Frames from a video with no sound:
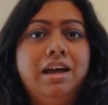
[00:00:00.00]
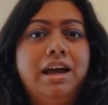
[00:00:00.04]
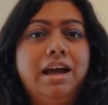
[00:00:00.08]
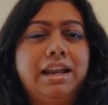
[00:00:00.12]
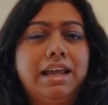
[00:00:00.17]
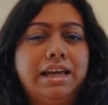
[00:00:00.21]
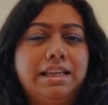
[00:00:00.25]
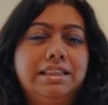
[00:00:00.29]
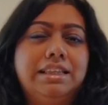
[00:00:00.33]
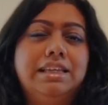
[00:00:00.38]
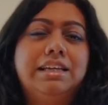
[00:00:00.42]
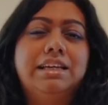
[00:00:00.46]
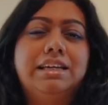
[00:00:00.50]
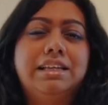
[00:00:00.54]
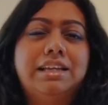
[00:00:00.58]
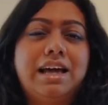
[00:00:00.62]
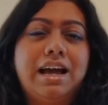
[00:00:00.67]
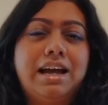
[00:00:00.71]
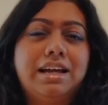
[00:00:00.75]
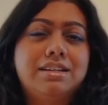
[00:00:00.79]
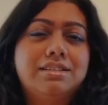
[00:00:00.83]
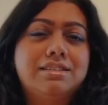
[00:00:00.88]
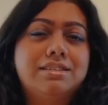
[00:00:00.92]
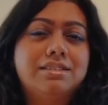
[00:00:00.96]
and I think it
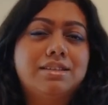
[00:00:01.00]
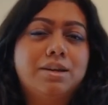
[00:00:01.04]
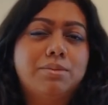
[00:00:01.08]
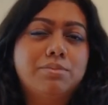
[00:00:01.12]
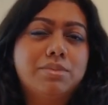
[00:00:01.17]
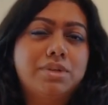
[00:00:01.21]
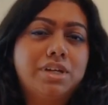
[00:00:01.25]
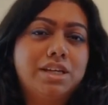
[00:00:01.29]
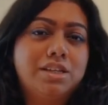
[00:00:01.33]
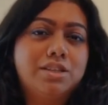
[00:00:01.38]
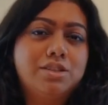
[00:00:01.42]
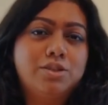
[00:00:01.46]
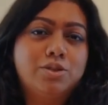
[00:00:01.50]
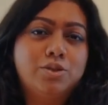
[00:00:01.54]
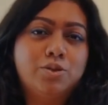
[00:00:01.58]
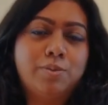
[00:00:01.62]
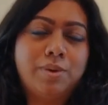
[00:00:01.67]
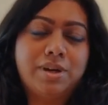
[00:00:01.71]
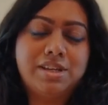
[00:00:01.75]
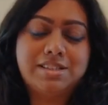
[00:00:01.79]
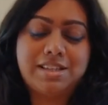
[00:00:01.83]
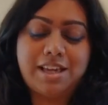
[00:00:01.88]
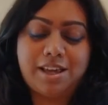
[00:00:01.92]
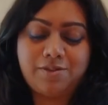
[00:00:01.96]
adds some taste to
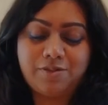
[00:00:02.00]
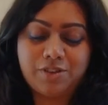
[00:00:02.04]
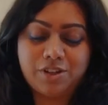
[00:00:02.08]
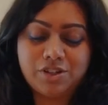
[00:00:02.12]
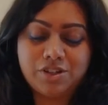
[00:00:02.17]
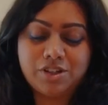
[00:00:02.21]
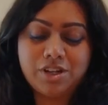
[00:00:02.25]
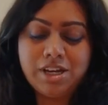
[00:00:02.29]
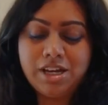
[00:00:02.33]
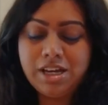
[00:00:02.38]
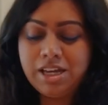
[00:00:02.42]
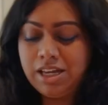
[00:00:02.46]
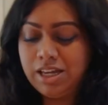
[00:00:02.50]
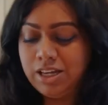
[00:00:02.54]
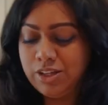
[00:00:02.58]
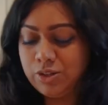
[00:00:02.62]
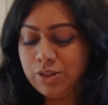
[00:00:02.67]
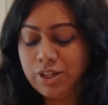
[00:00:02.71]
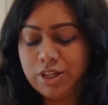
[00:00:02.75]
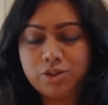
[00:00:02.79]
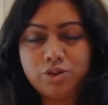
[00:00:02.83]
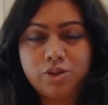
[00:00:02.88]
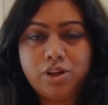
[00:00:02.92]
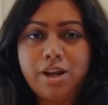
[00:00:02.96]
my sandwich.
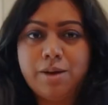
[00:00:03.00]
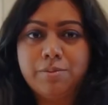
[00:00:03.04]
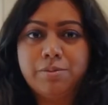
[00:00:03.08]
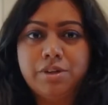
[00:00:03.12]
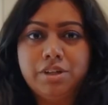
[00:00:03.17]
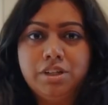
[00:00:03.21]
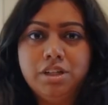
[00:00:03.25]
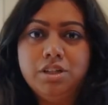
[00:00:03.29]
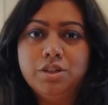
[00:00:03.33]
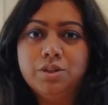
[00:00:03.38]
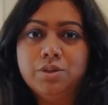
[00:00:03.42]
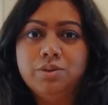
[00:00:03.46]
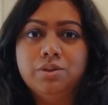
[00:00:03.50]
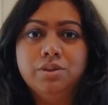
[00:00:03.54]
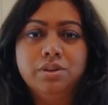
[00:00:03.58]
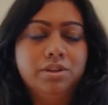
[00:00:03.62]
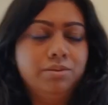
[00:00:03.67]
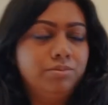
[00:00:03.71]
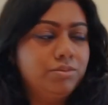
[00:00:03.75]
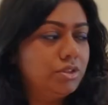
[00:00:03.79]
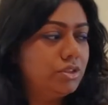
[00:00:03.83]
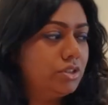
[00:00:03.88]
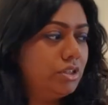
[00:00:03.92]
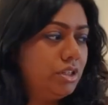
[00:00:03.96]
So that's all I'm gonna do.
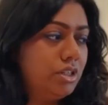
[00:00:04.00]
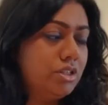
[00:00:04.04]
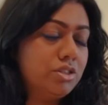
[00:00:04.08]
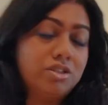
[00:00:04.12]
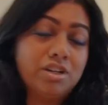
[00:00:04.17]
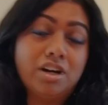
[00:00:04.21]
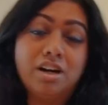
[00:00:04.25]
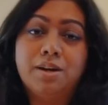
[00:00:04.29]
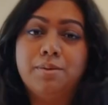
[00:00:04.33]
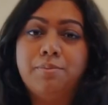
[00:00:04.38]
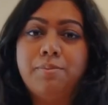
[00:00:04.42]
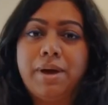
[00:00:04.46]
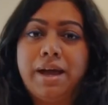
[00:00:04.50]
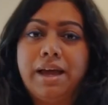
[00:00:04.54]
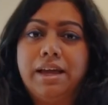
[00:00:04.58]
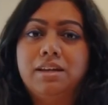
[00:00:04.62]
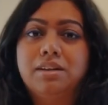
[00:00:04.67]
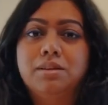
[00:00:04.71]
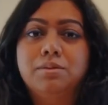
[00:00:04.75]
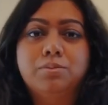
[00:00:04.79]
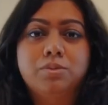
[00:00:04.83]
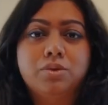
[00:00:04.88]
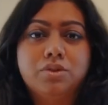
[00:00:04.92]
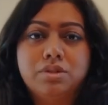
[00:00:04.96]
I'm just gonna start a
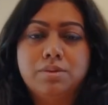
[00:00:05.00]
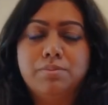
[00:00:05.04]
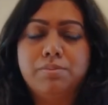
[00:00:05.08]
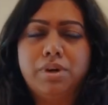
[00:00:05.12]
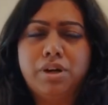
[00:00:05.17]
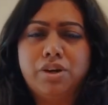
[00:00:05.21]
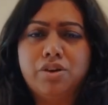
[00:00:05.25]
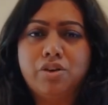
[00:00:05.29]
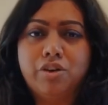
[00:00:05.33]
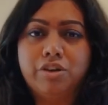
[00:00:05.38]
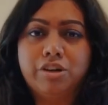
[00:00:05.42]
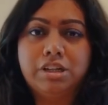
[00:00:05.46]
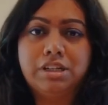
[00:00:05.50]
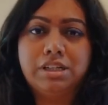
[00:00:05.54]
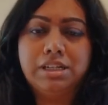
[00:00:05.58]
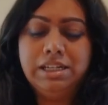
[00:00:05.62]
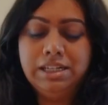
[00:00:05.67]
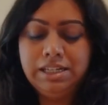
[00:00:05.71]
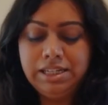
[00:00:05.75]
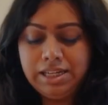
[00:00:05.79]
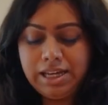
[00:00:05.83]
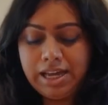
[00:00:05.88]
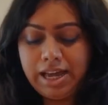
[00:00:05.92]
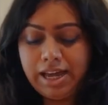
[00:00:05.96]
pan, put some butter on it
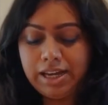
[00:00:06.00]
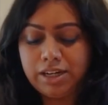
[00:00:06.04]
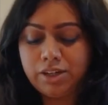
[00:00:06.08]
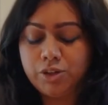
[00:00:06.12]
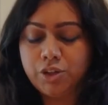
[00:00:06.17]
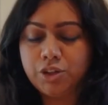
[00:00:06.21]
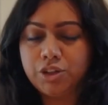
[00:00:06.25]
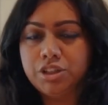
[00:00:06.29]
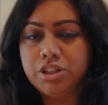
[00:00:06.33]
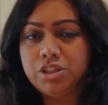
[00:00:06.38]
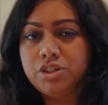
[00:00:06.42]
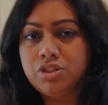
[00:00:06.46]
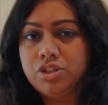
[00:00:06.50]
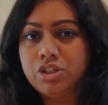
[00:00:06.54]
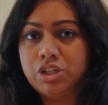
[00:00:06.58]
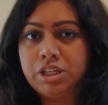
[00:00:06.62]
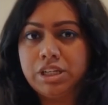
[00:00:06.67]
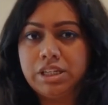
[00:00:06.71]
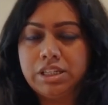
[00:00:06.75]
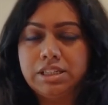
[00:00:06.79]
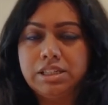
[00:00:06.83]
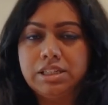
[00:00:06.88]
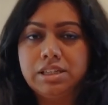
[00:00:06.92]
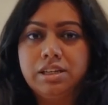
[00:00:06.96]
and cook this
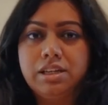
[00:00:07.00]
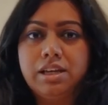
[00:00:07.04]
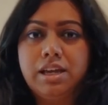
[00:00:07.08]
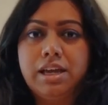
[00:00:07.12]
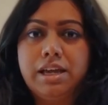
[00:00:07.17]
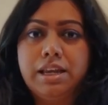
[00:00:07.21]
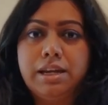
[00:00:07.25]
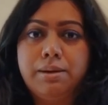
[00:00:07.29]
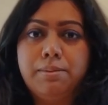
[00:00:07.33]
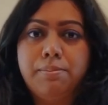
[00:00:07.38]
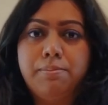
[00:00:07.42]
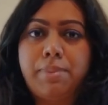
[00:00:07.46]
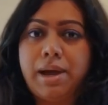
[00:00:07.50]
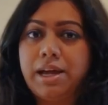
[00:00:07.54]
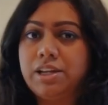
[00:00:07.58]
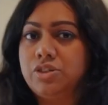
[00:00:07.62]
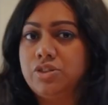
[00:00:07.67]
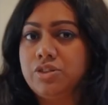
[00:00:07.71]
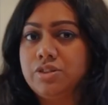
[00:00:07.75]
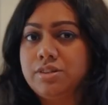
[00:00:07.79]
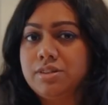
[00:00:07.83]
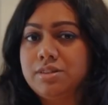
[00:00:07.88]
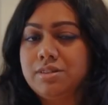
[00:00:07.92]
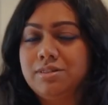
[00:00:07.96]
chicken in
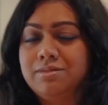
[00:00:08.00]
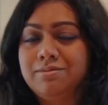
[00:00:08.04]
batches.